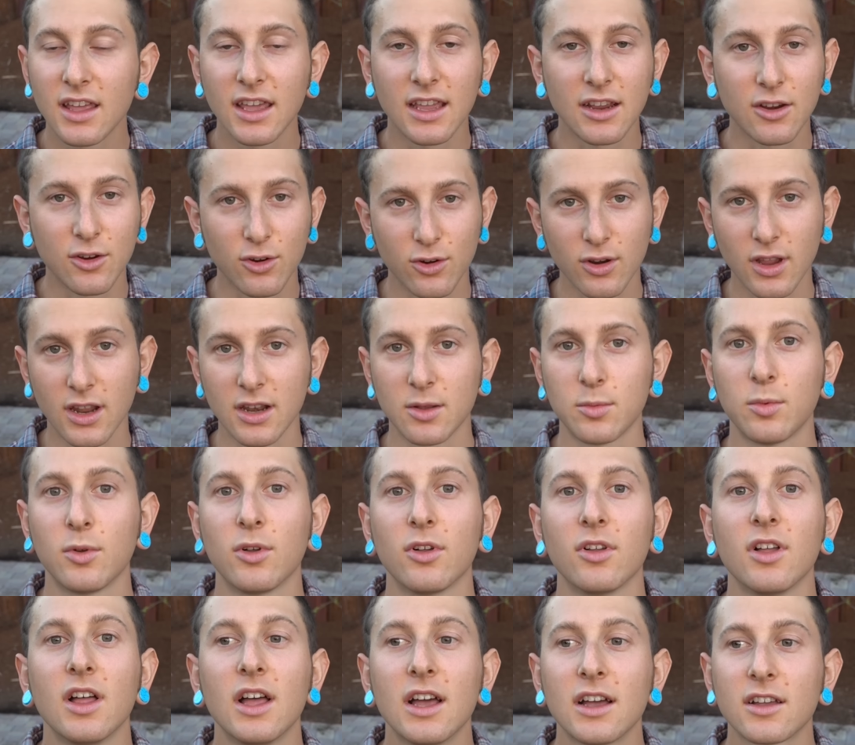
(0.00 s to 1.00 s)

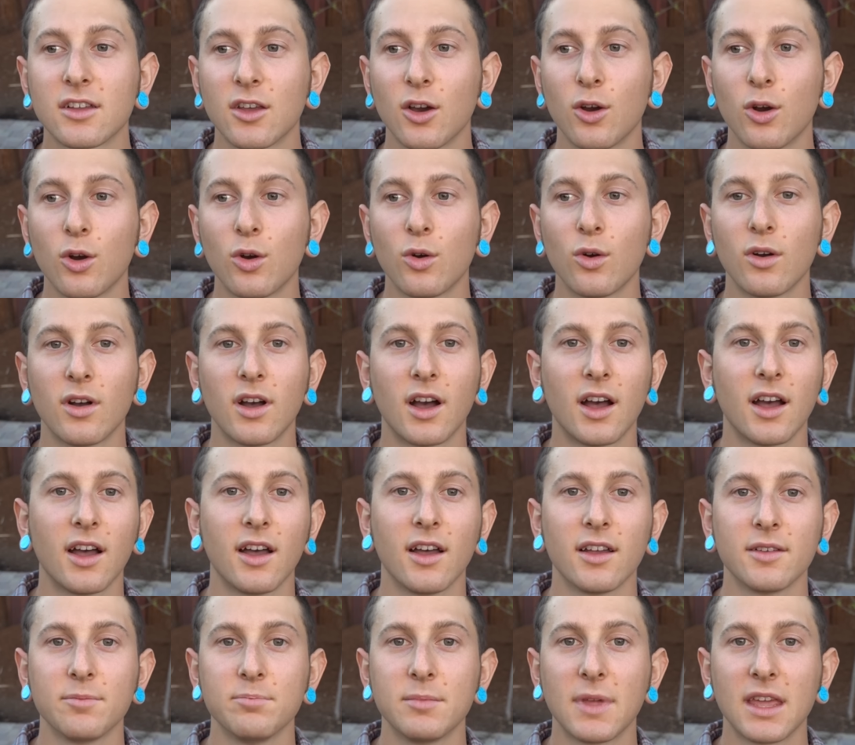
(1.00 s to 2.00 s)
Incredible.
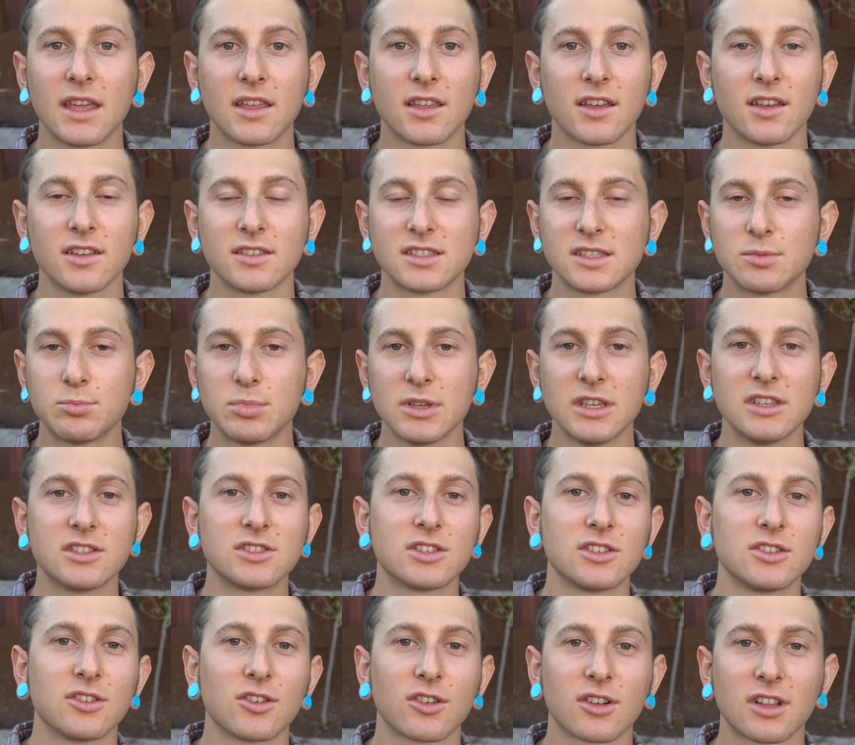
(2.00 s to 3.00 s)
Go make a
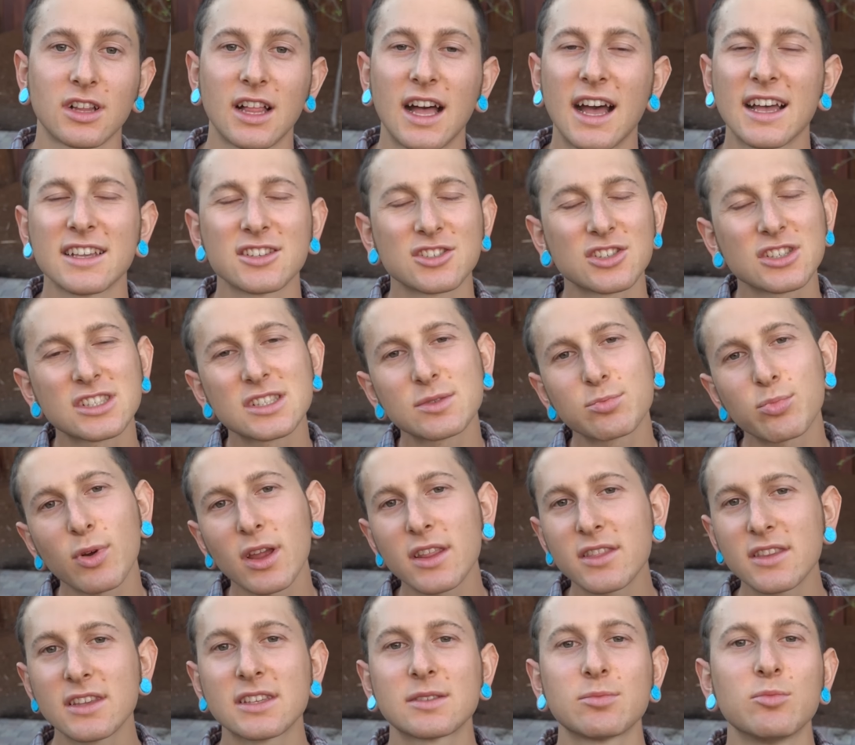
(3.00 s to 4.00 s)
speech in your class. Just
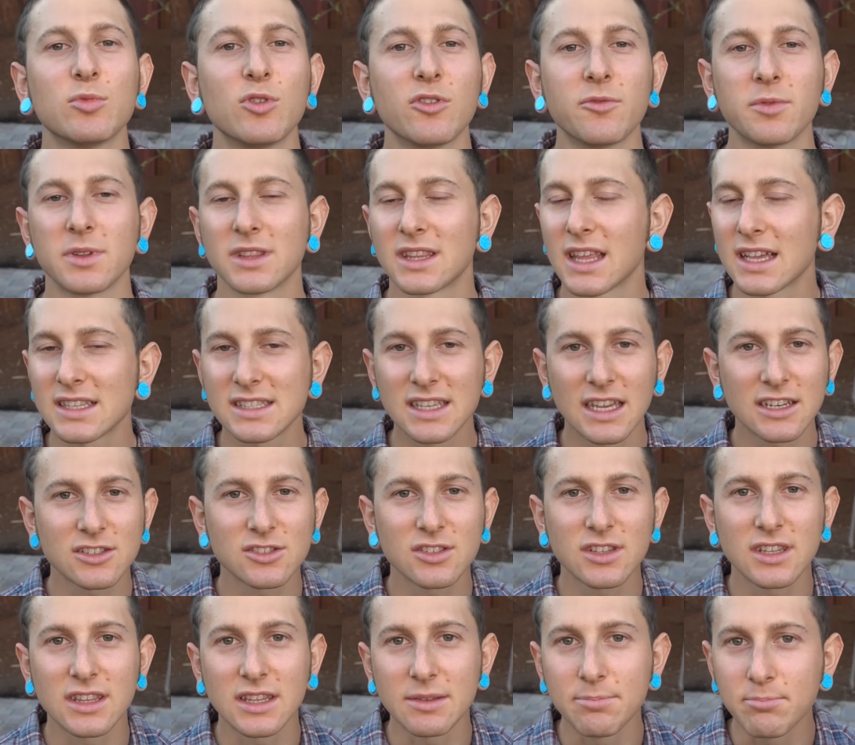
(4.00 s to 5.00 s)
spread this movement. That's
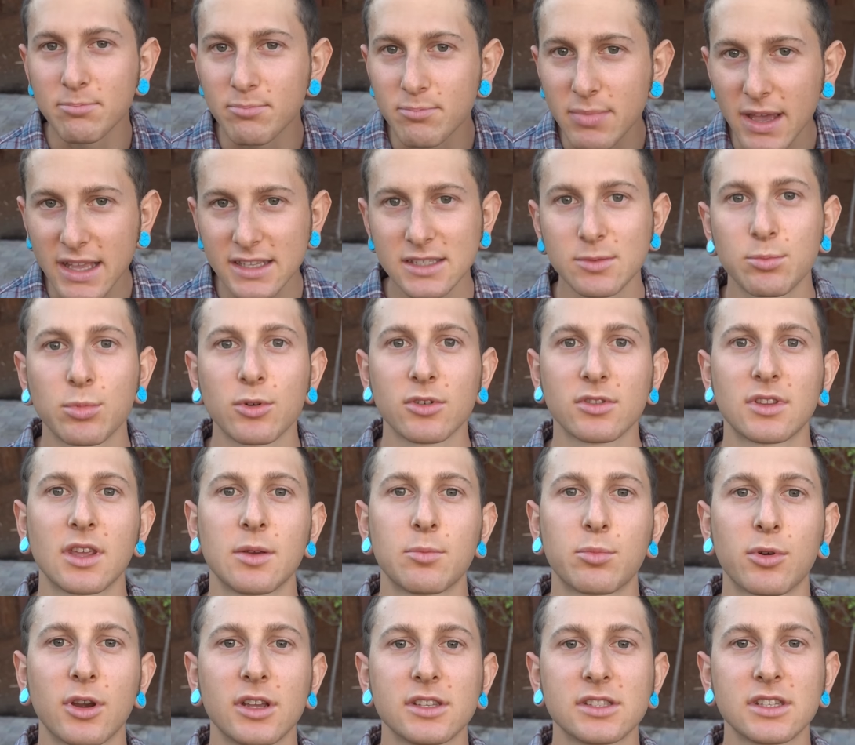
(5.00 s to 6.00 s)
actually the best
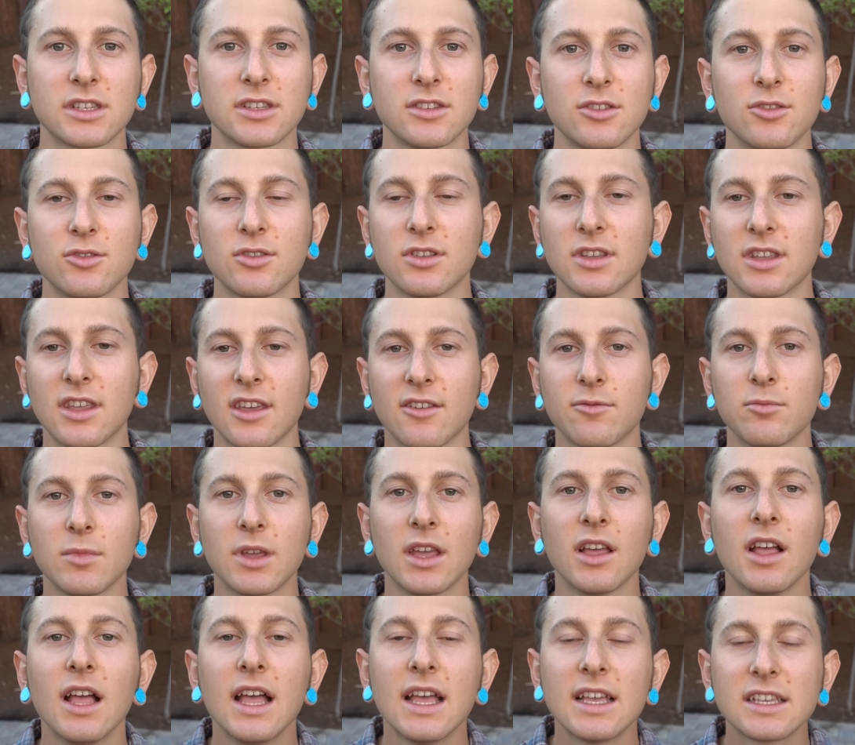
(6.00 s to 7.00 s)
birthday present you can give
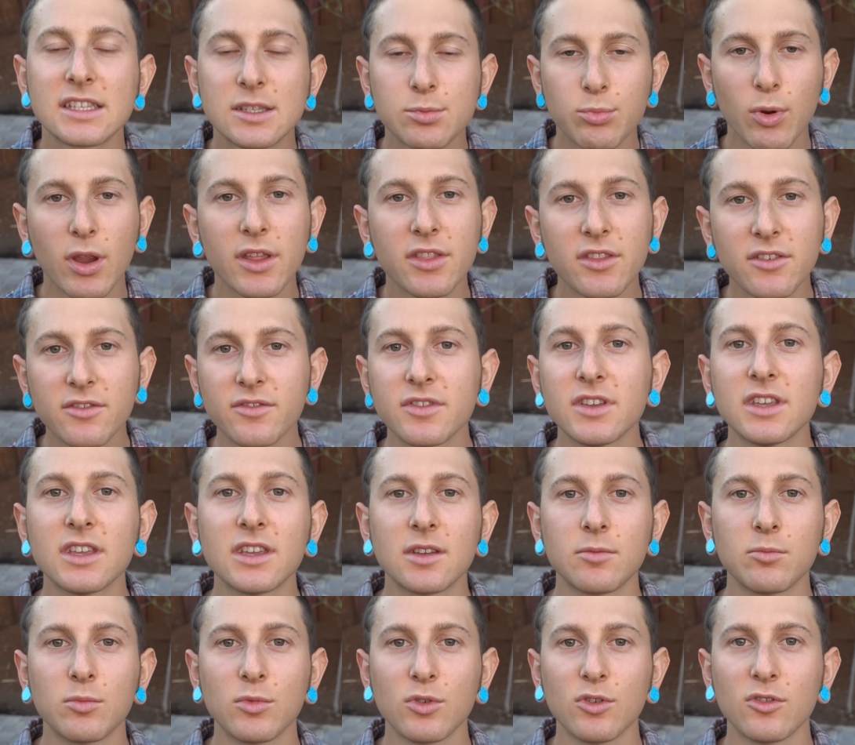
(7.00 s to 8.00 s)
me. Spread the
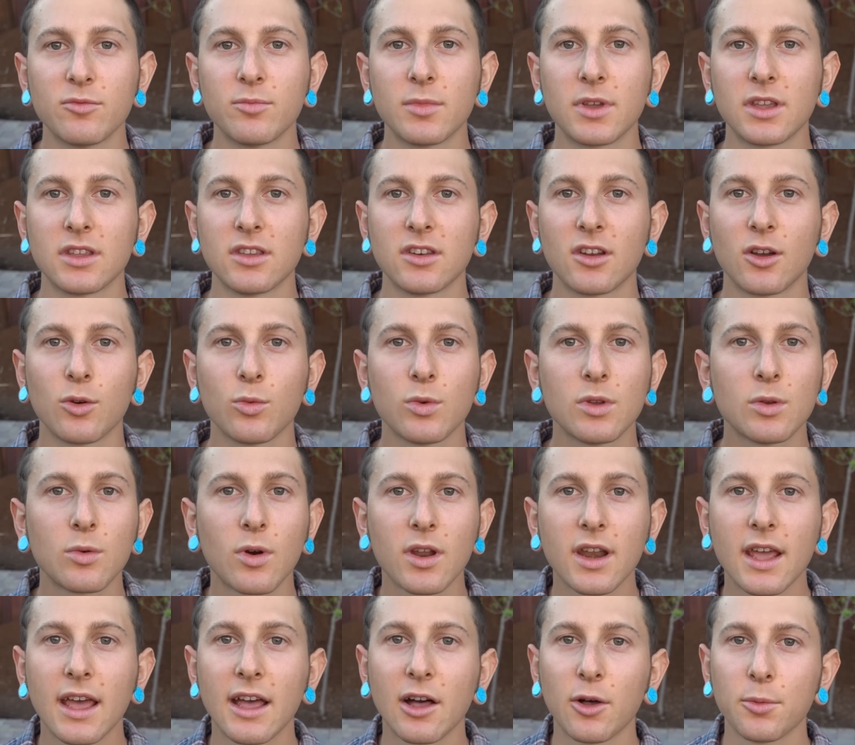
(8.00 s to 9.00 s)
vegan movement. You know, we
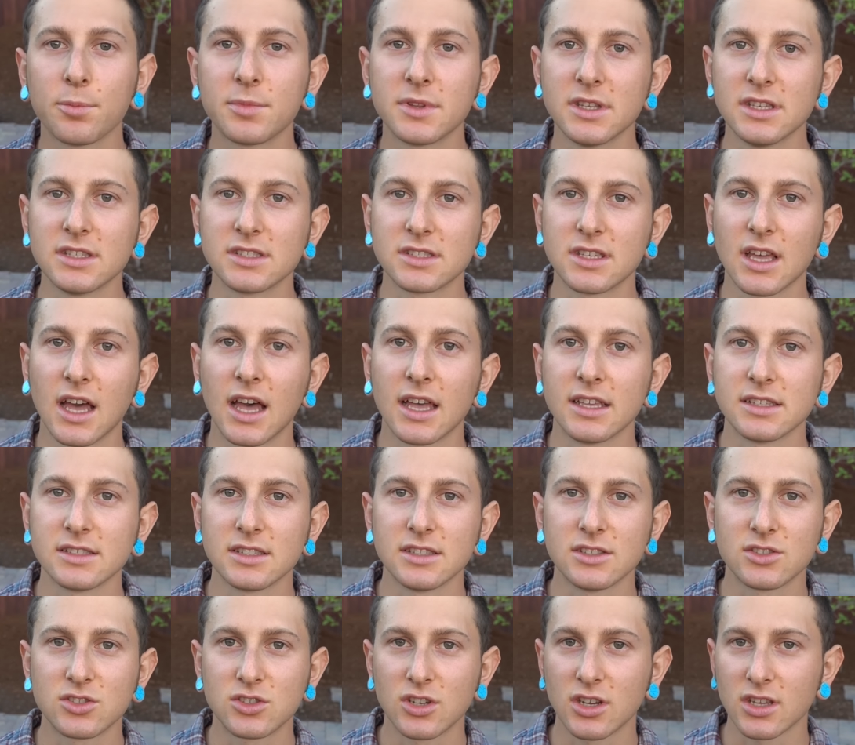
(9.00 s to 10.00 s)
want to help these guys,
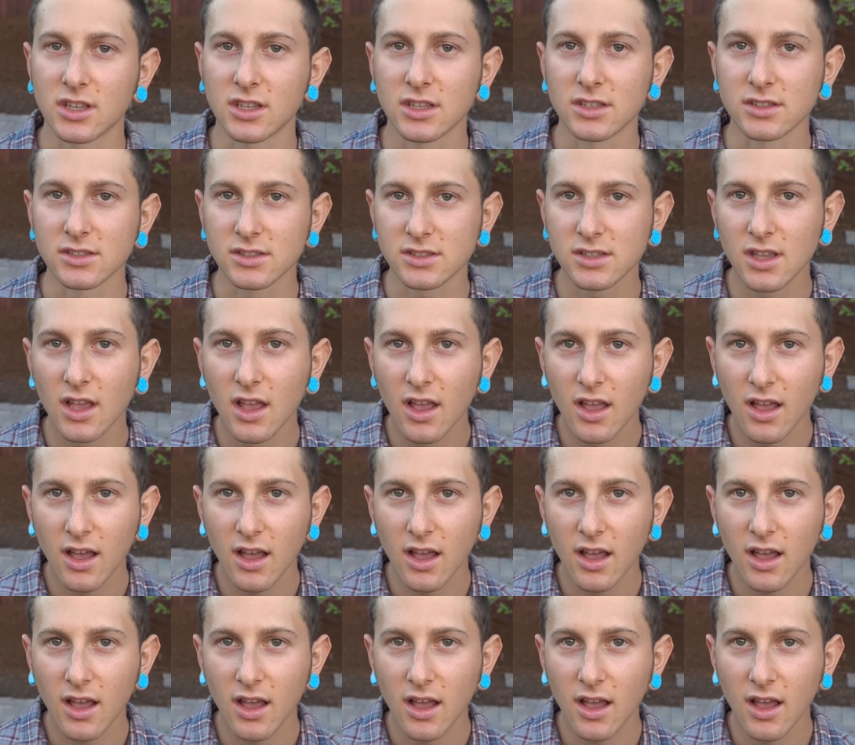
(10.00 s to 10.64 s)
these chickens.